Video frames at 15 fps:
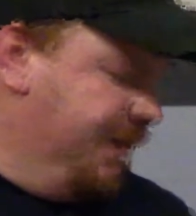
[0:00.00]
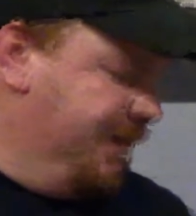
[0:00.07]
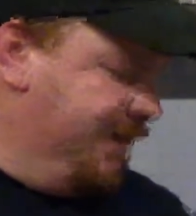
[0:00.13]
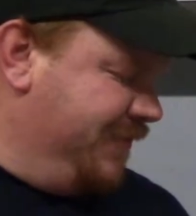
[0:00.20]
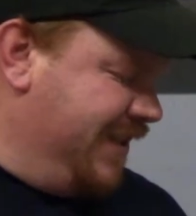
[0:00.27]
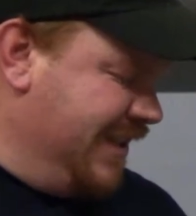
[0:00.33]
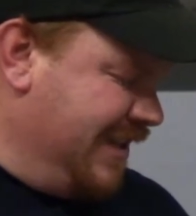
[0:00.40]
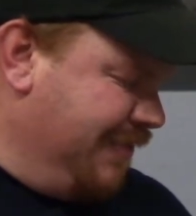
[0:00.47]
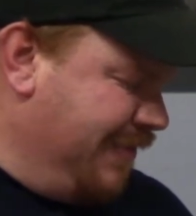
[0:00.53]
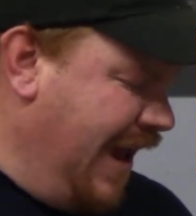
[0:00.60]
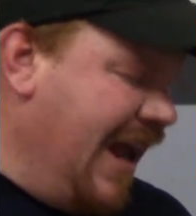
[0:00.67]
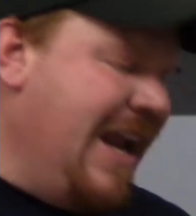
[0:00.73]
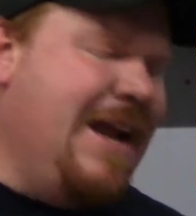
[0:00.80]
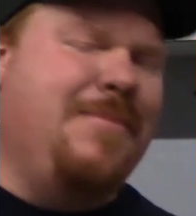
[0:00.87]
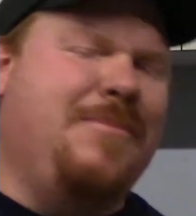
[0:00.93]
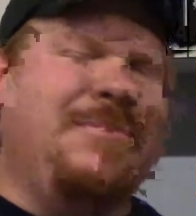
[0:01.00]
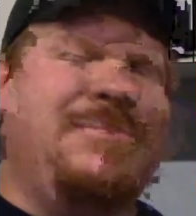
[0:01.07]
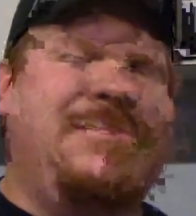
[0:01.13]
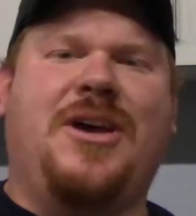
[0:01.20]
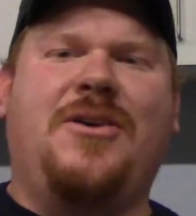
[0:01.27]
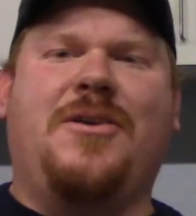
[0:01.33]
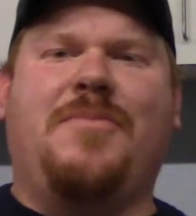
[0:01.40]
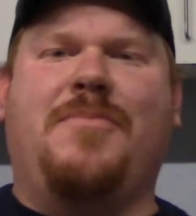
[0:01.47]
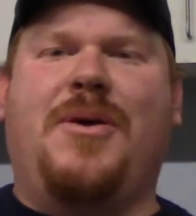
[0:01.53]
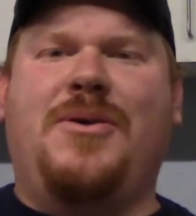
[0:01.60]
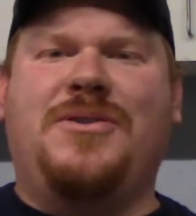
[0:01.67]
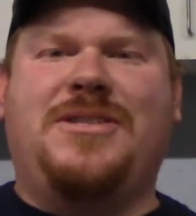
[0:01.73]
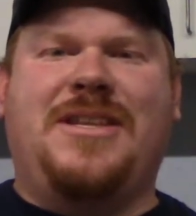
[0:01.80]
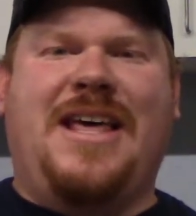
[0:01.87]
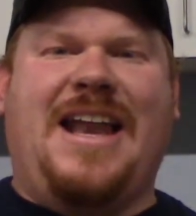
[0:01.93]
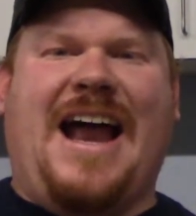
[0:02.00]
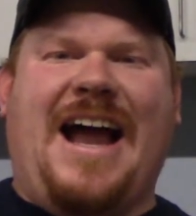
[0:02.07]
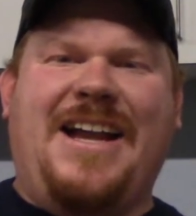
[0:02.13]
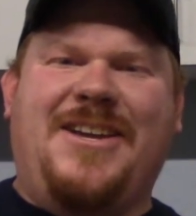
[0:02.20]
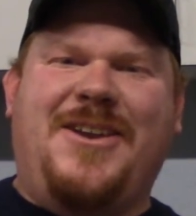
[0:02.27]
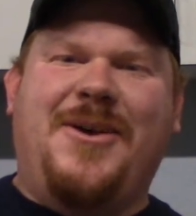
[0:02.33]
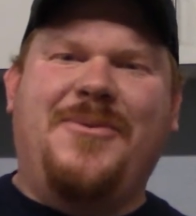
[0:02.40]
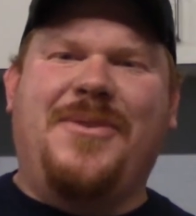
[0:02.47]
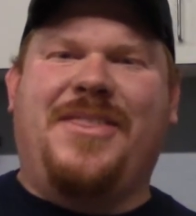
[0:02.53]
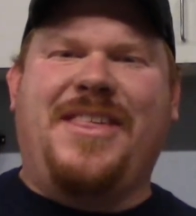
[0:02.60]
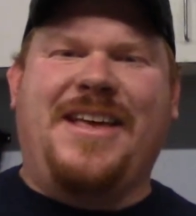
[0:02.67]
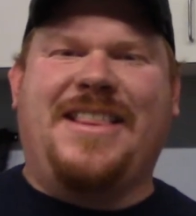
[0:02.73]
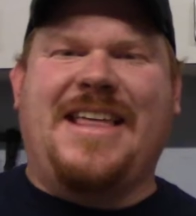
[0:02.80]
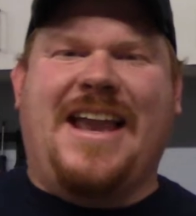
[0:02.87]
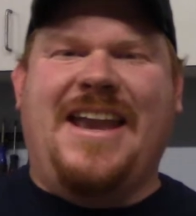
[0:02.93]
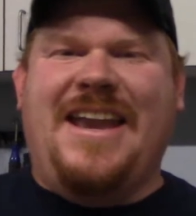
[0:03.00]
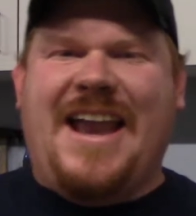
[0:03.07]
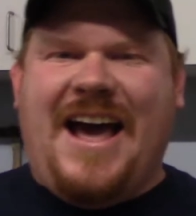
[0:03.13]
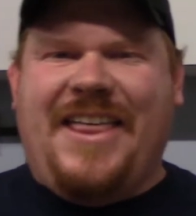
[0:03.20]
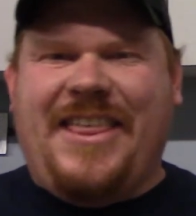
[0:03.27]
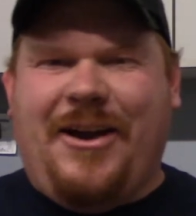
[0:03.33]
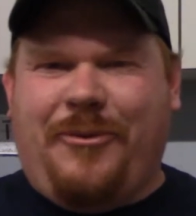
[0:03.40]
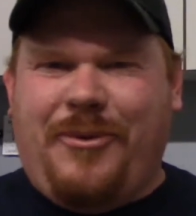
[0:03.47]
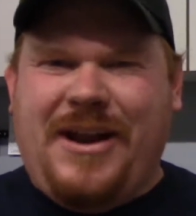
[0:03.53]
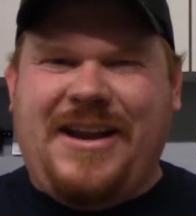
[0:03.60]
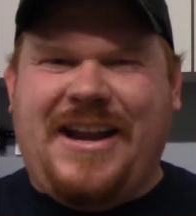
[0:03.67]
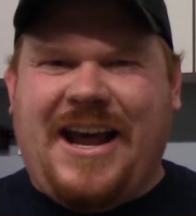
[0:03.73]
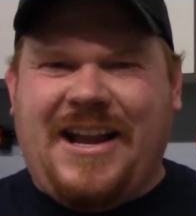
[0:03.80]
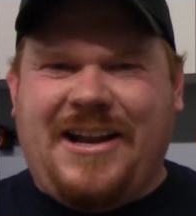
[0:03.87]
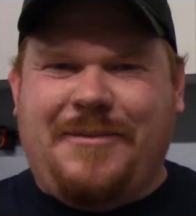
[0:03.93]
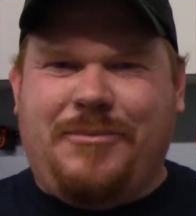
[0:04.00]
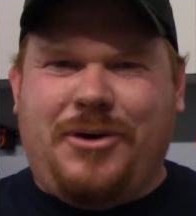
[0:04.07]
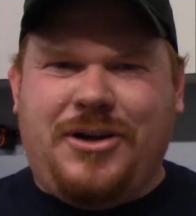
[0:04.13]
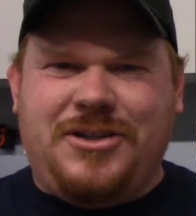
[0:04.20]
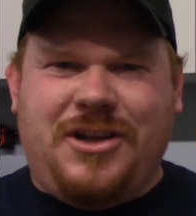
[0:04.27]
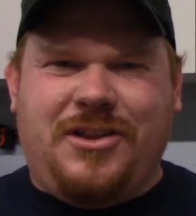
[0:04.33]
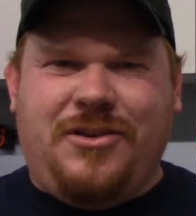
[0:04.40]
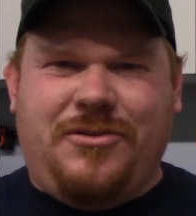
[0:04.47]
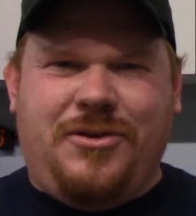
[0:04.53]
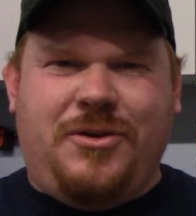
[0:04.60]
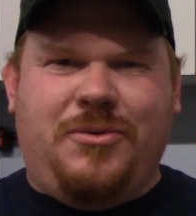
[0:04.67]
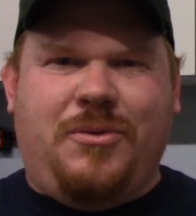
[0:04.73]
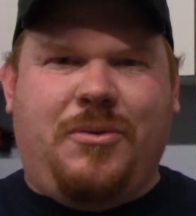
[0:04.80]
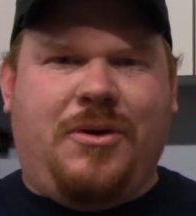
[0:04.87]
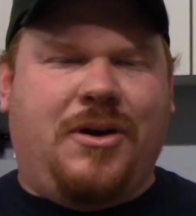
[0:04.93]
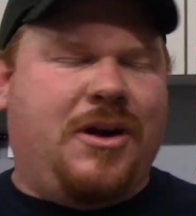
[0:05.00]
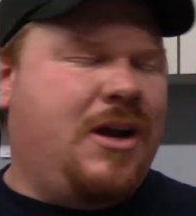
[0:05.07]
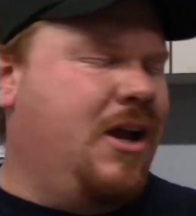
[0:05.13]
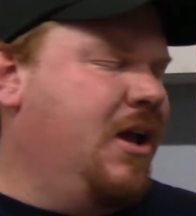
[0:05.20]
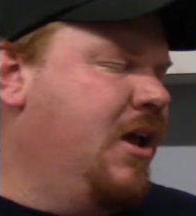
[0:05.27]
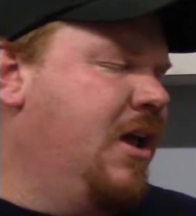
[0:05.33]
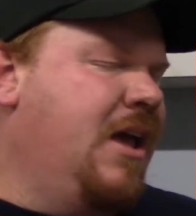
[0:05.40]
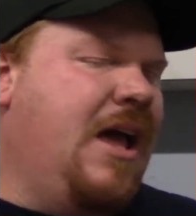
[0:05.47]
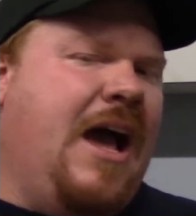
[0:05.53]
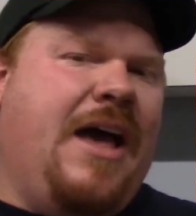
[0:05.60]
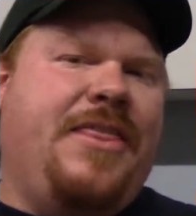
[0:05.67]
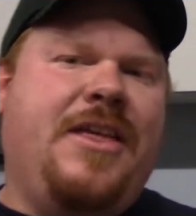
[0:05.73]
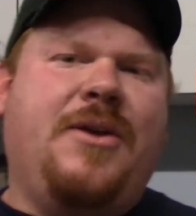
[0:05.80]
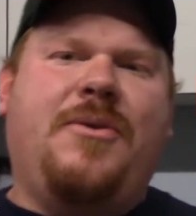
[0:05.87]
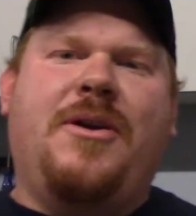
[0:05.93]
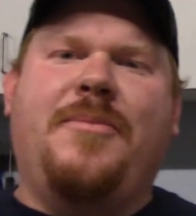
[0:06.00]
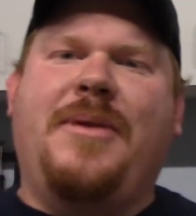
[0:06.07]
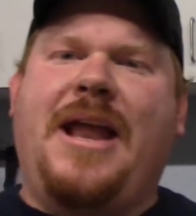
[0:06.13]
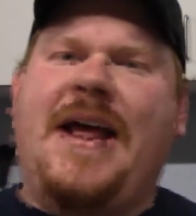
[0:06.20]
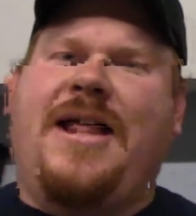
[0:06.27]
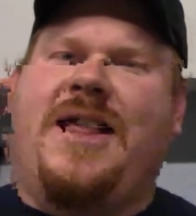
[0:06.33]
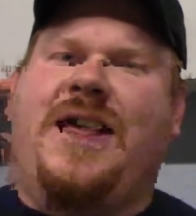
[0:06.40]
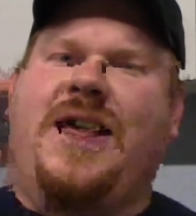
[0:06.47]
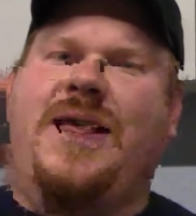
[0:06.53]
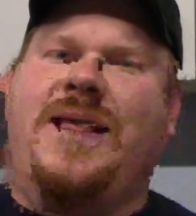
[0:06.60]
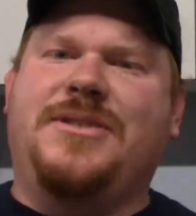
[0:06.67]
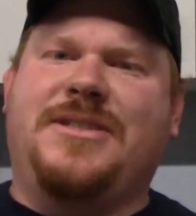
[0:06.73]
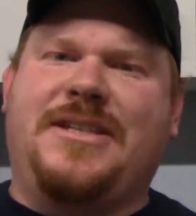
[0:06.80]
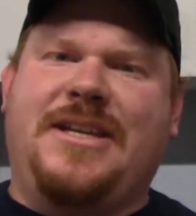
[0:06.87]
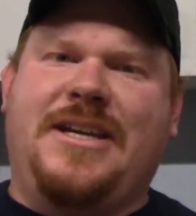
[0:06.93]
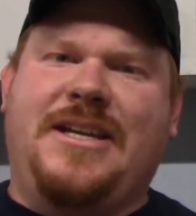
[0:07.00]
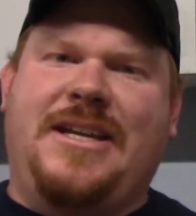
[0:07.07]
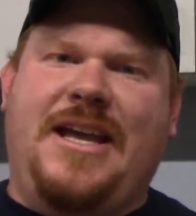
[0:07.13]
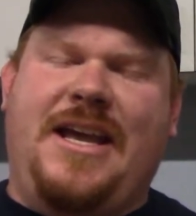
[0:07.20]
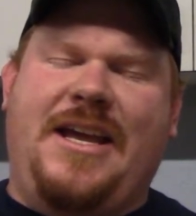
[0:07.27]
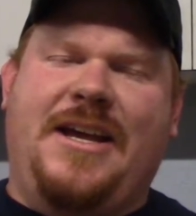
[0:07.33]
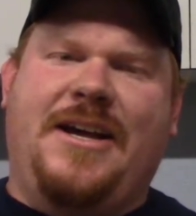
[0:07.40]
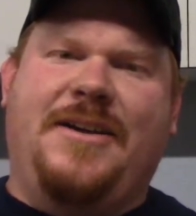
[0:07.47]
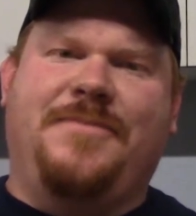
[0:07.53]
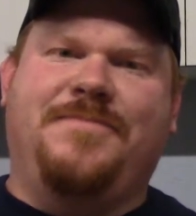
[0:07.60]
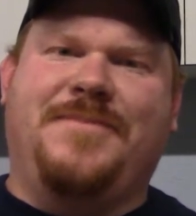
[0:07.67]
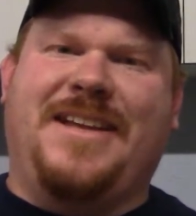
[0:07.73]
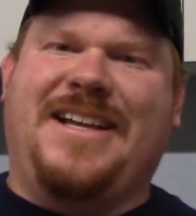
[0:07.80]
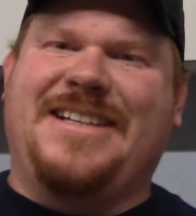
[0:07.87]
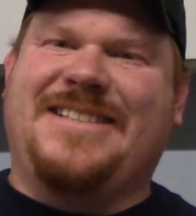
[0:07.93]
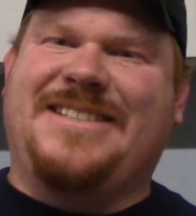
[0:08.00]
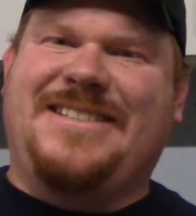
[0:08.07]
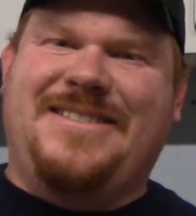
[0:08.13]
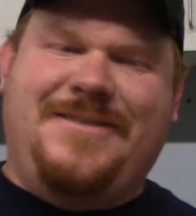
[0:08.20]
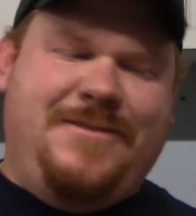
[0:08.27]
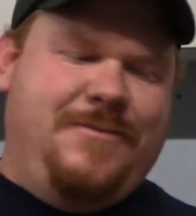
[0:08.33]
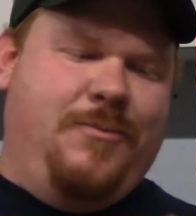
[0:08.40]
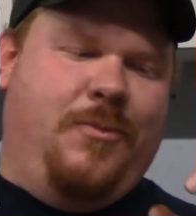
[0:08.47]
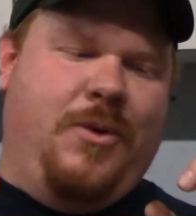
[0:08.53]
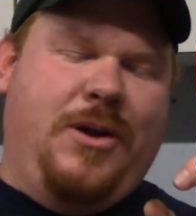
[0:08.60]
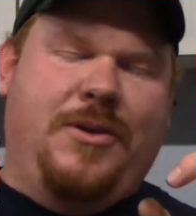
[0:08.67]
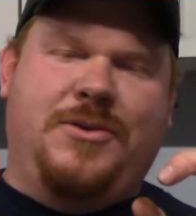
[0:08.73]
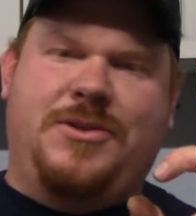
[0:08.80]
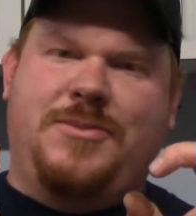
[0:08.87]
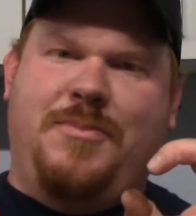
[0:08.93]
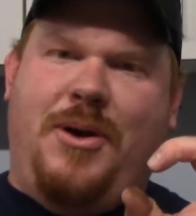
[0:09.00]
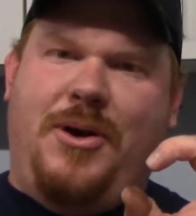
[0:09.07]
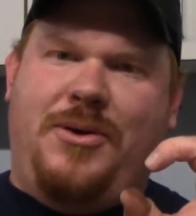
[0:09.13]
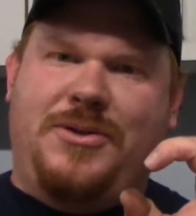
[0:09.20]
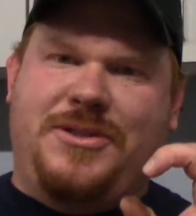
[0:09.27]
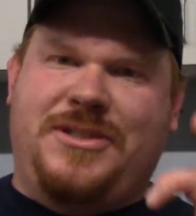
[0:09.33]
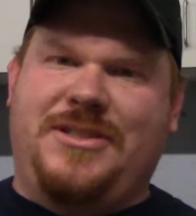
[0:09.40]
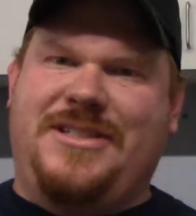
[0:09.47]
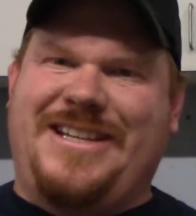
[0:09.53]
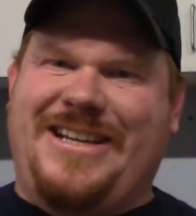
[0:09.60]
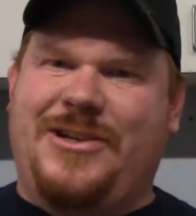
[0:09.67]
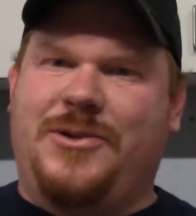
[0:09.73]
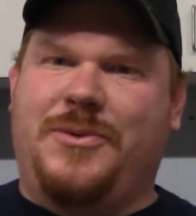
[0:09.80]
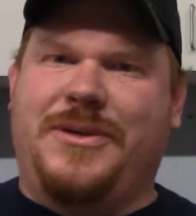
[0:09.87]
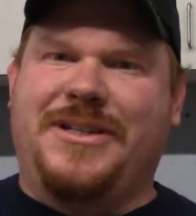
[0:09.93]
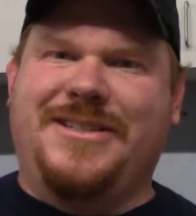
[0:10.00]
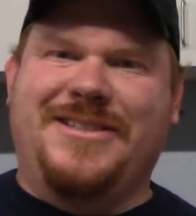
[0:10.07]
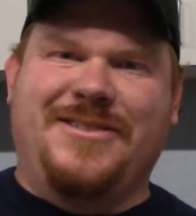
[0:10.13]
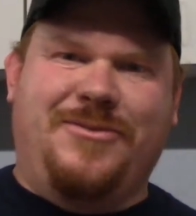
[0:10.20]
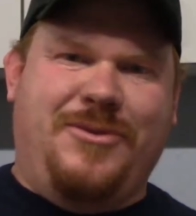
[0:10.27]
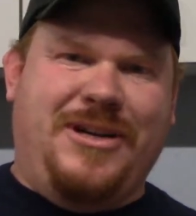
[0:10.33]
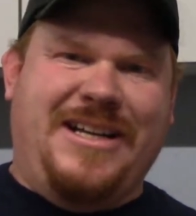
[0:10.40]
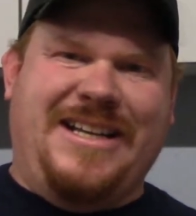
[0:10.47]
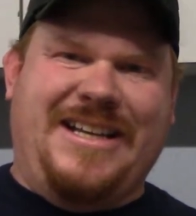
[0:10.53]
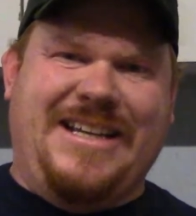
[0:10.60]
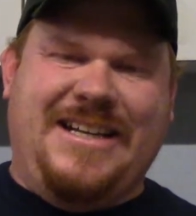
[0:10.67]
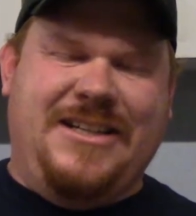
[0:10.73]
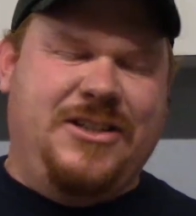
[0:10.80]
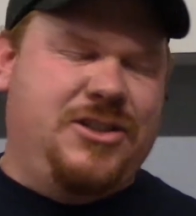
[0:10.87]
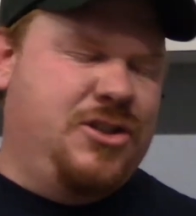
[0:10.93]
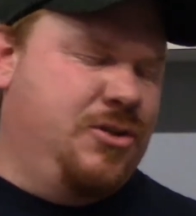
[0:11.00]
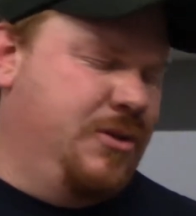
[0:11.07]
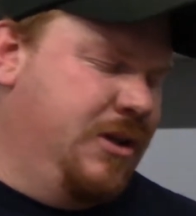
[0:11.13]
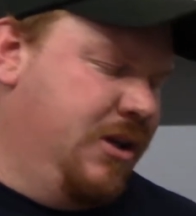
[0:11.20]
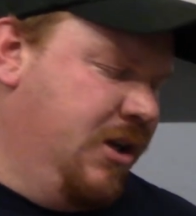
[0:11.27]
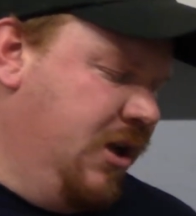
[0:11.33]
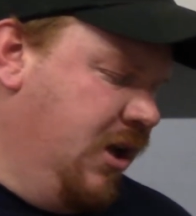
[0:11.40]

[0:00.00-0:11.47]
Since I'm not able to soak most of that, I don't think that red nylon brush on the drill will work. I think what I'm going to have to do is get one of those small steel ones and really get into it.